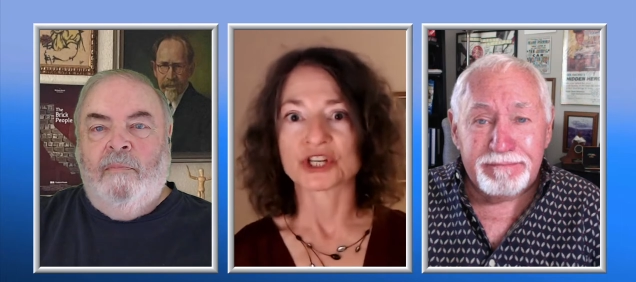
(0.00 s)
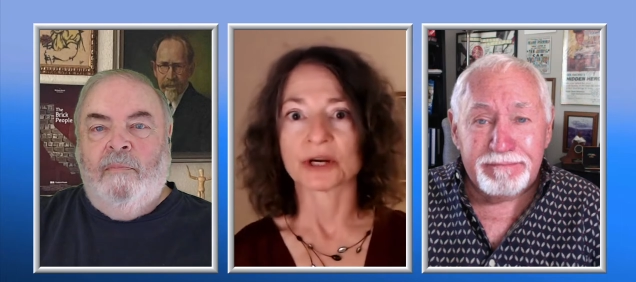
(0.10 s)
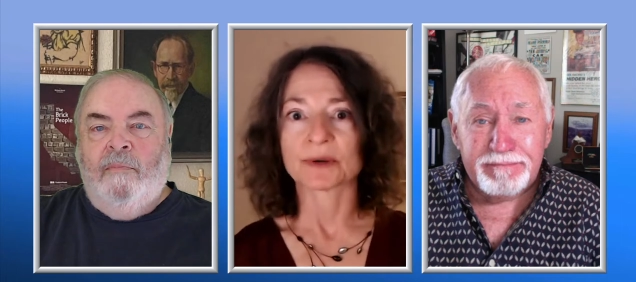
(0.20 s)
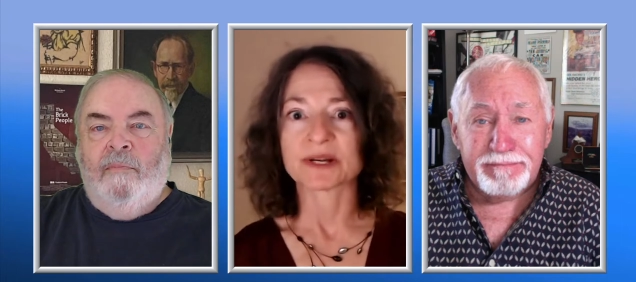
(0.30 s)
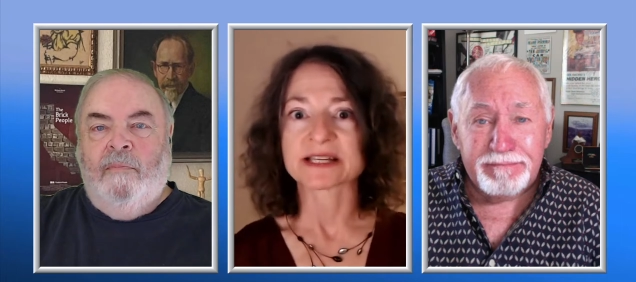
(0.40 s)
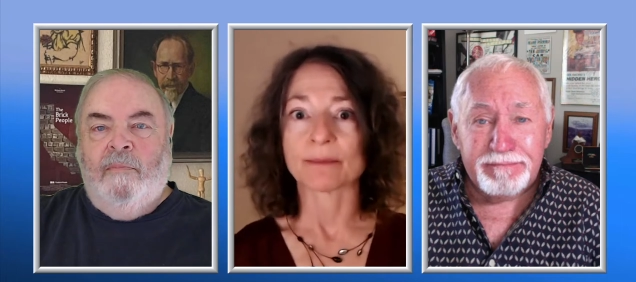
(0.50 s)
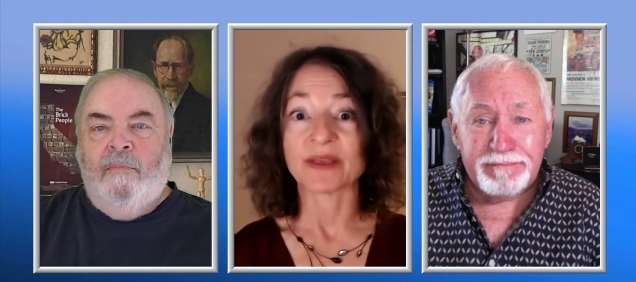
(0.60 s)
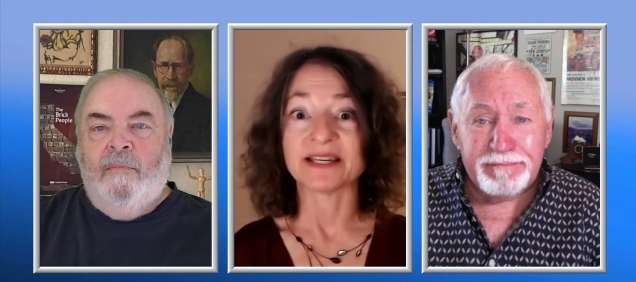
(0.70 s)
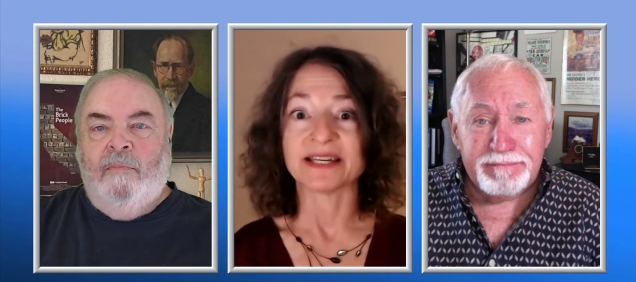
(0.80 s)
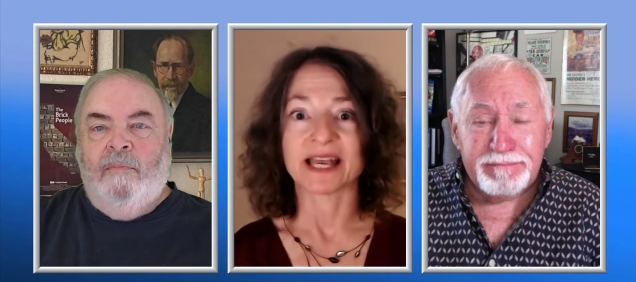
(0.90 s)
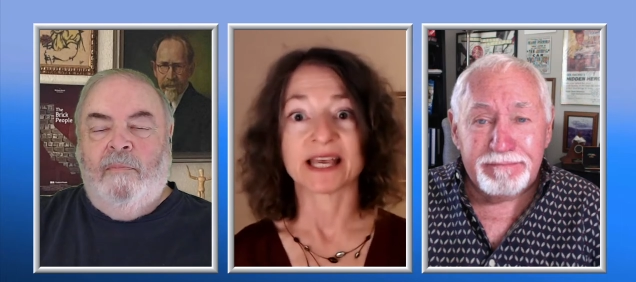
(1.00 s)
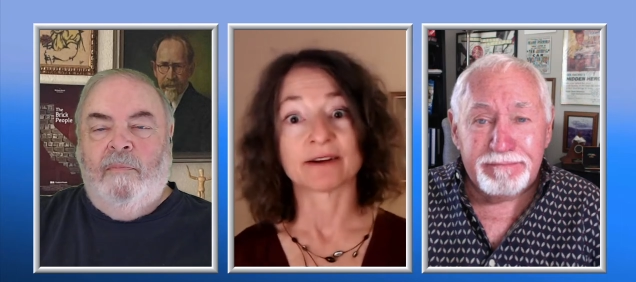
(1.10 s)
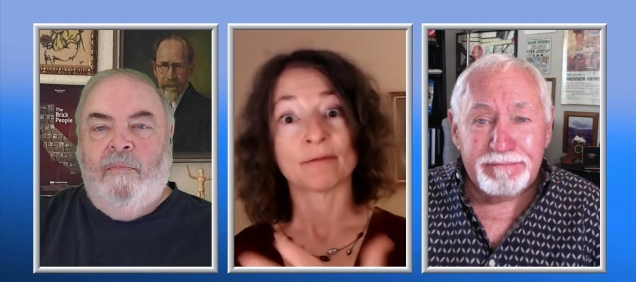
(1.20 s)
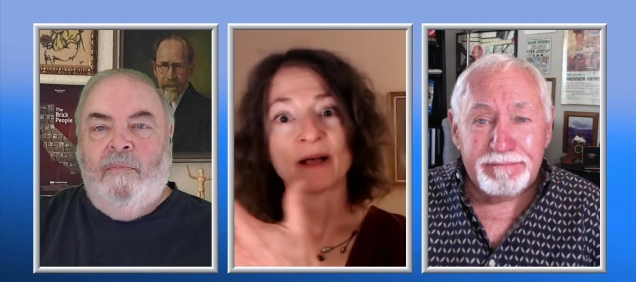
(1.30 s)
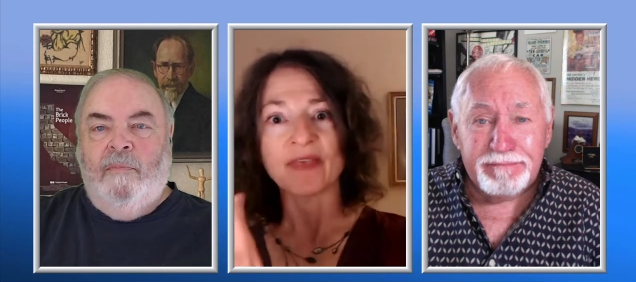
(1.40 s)
Speaker 1: we're sharing something
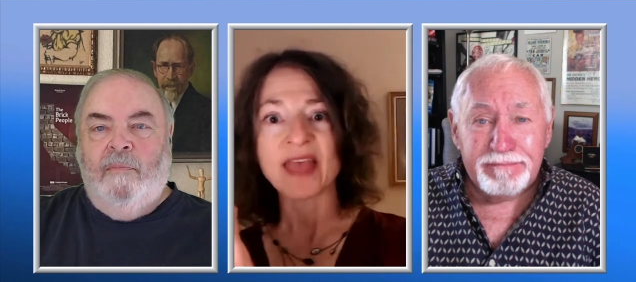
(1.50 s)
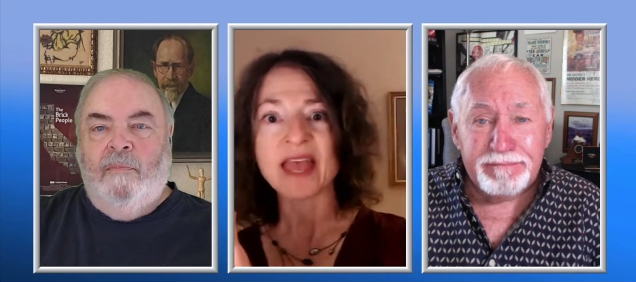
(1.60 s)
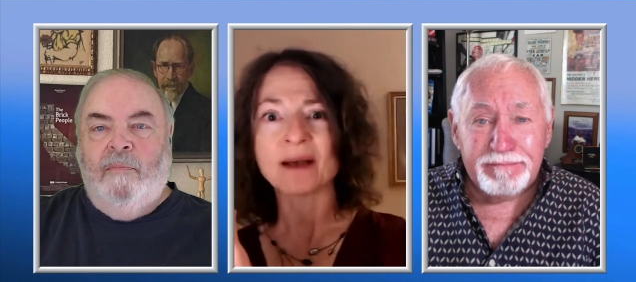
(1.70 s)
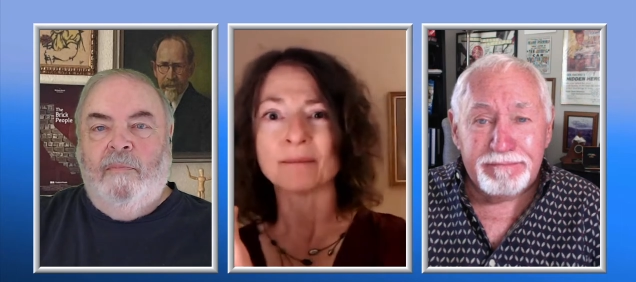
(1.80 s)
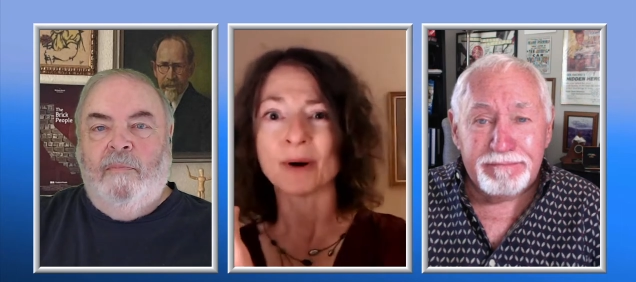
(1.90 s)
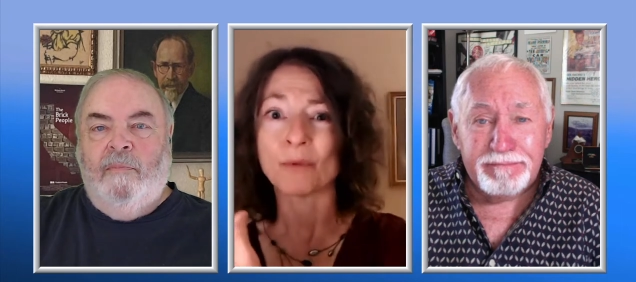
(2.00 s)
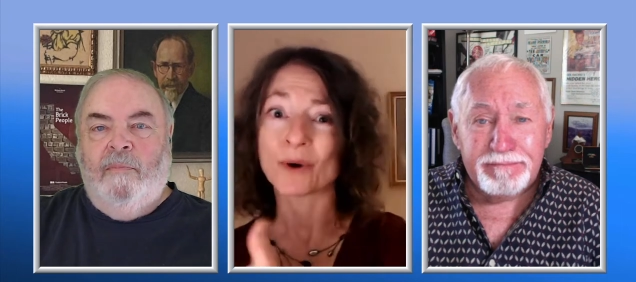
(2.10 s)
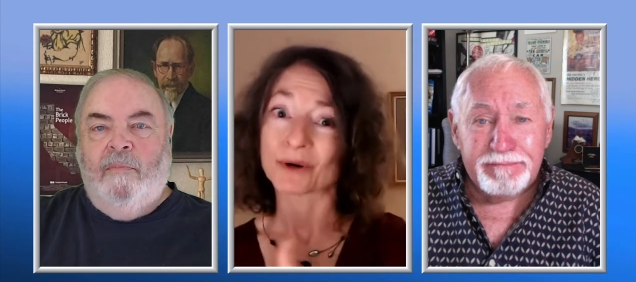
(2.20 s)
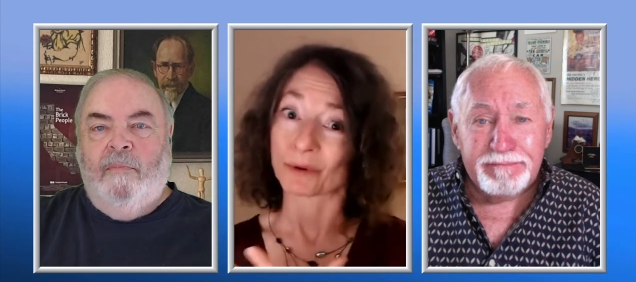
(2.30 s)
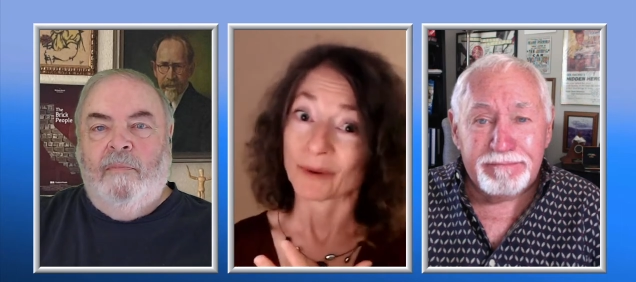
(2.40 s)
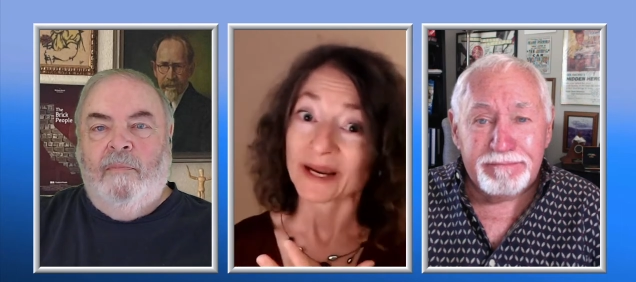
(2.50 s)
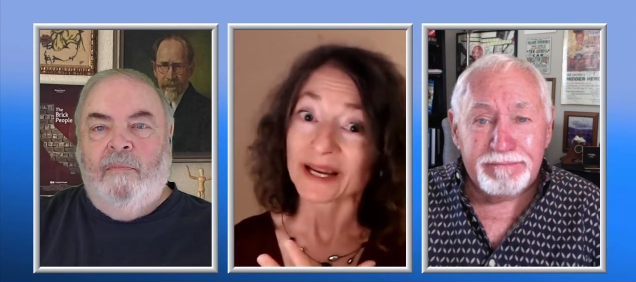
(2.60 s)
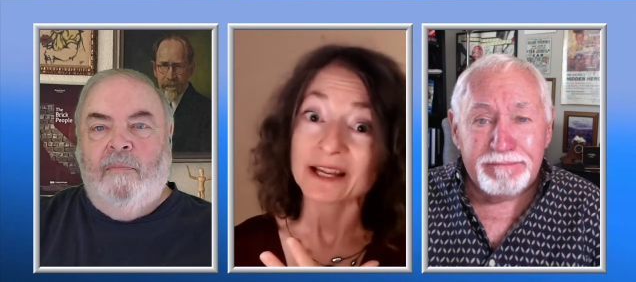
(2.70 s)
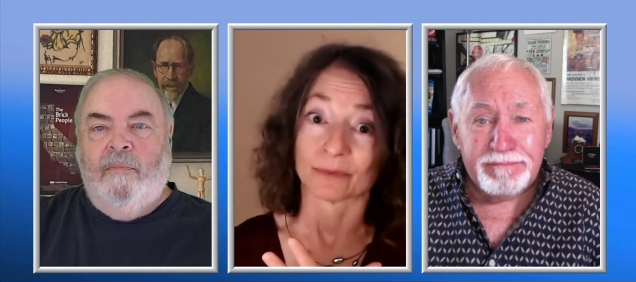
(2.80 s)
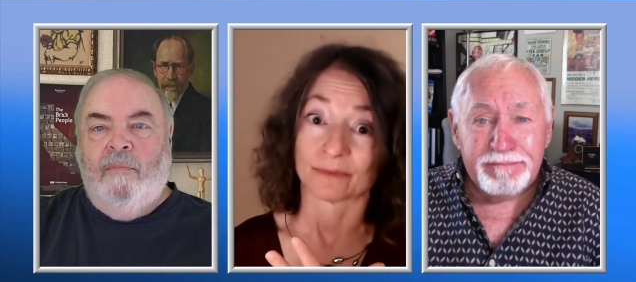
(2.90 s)
negative about them, but what
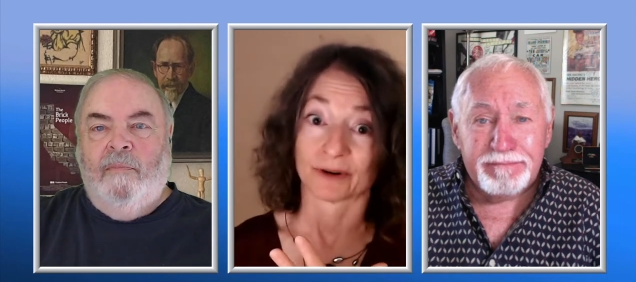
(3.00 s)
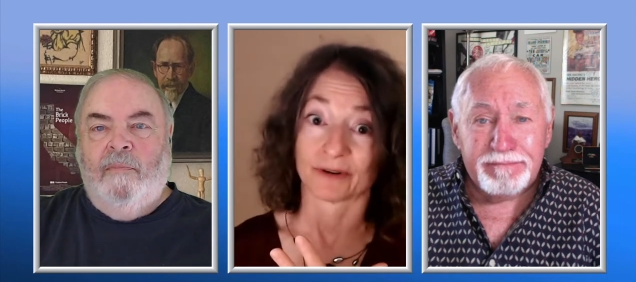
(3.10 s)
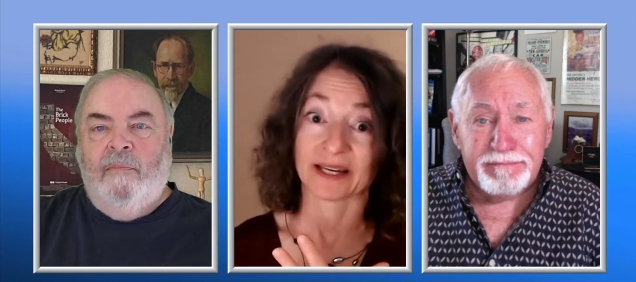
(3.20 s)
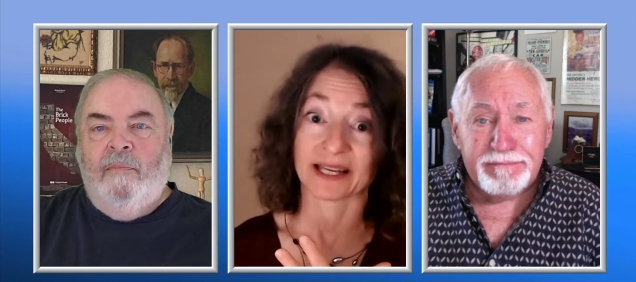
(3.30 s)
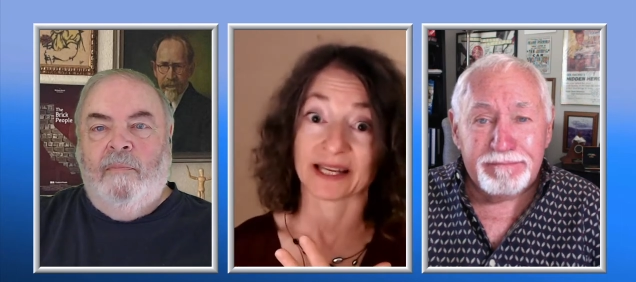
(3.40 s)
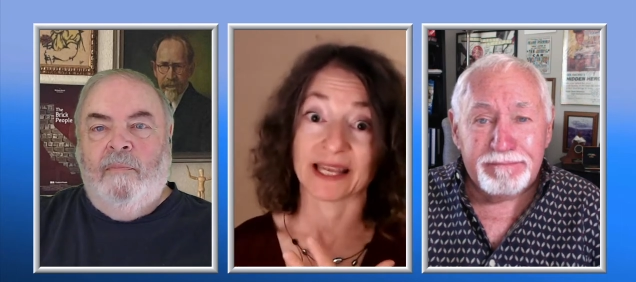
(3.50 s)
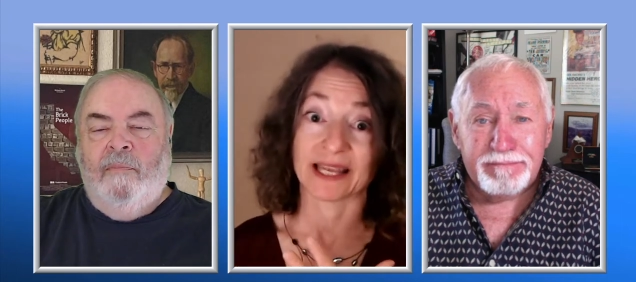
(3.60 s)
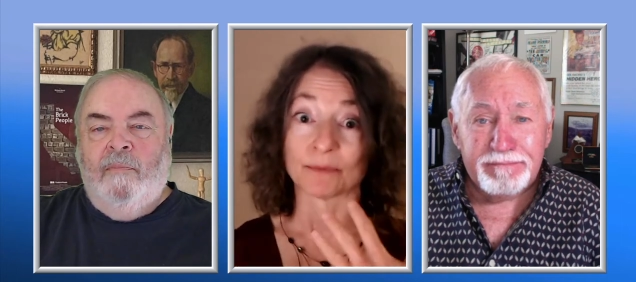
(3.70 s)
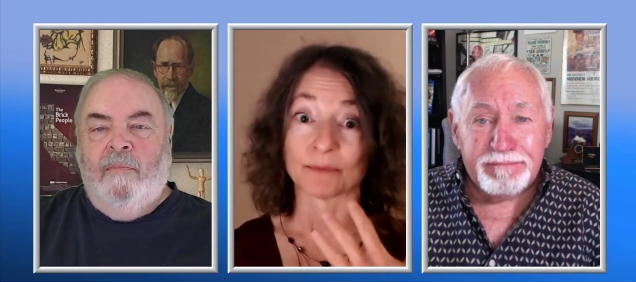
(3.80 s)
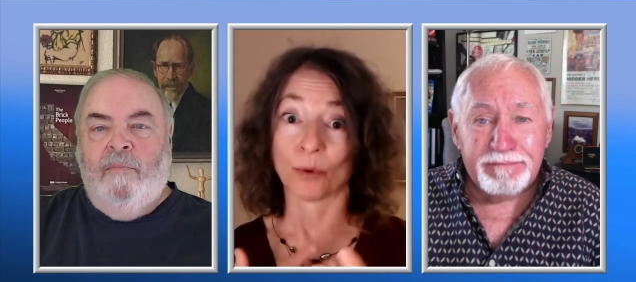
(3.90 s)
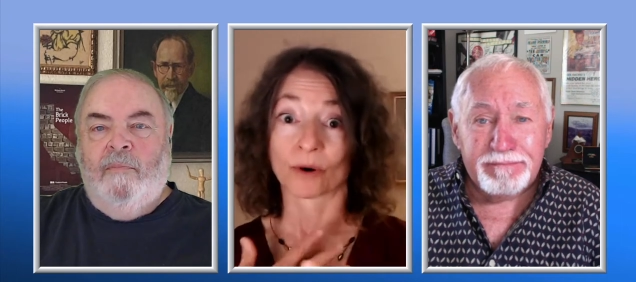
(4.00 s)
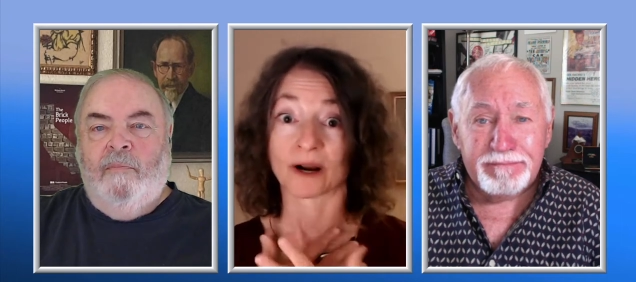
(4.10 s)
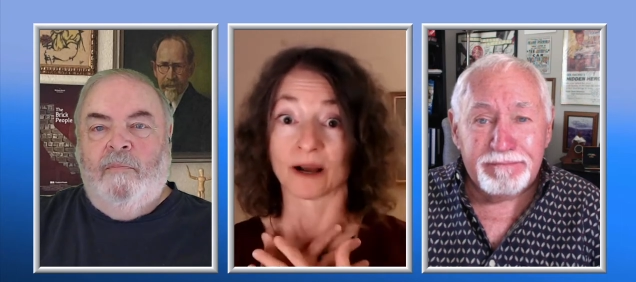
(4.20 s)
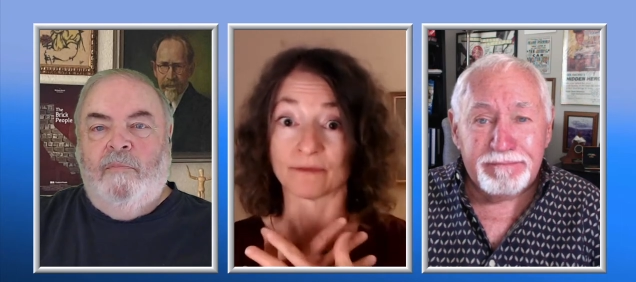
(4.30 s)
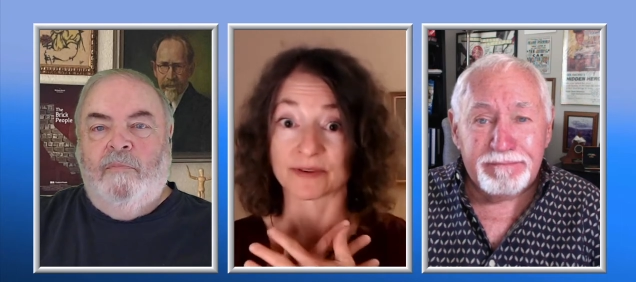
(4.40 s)
we're really revealing even
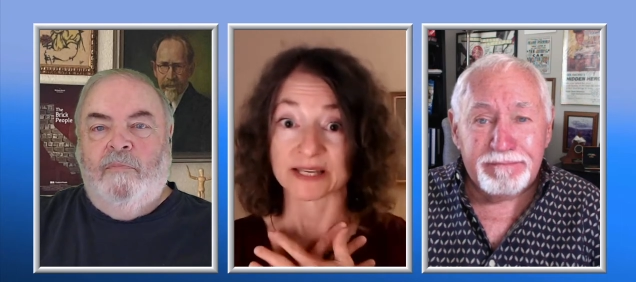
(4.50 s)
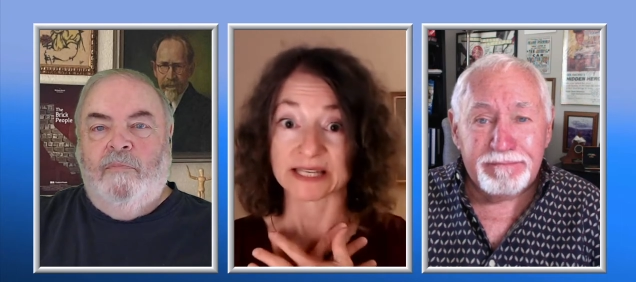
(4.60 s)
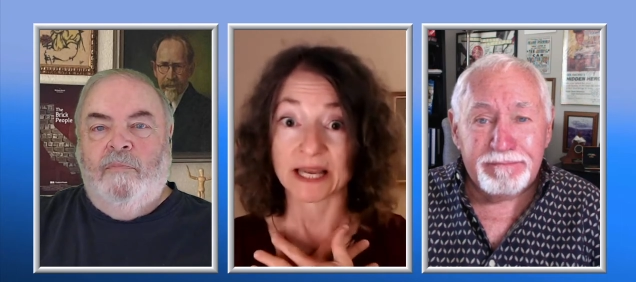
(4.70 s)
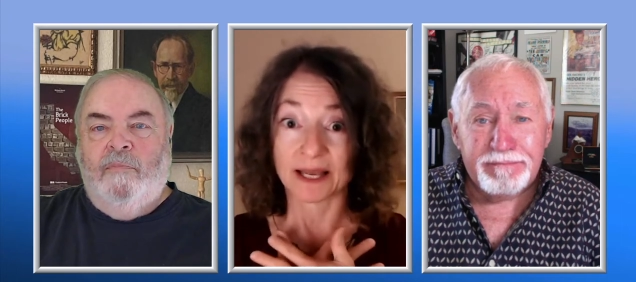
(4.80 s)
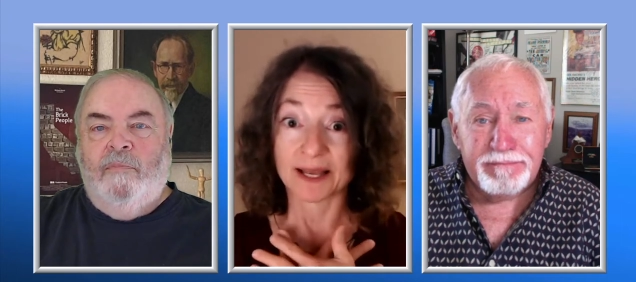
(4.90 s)
more of